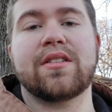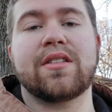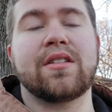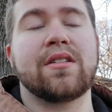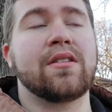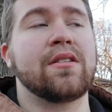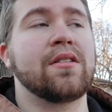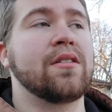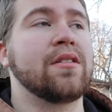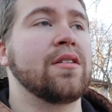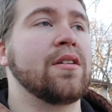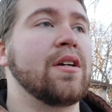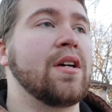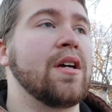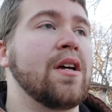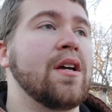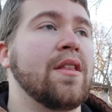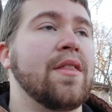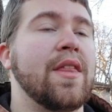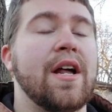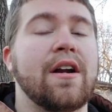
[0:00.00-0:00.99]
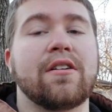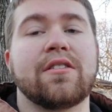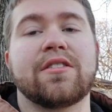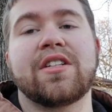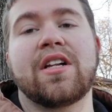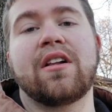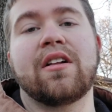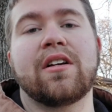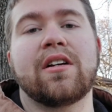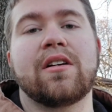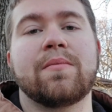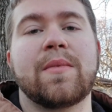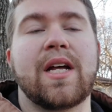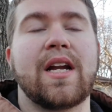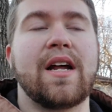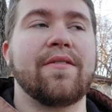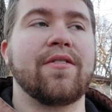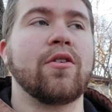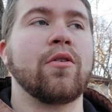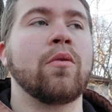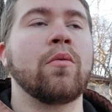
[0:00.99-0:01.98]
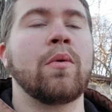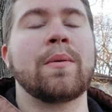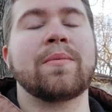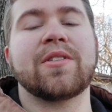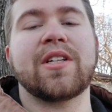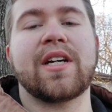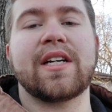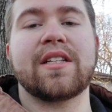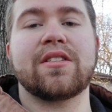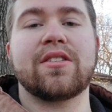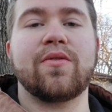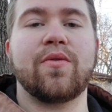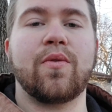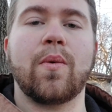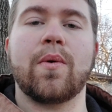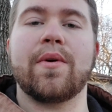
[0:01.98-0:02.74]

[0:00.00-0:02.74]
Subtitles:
that are selling them that have their own websites for the cutouts.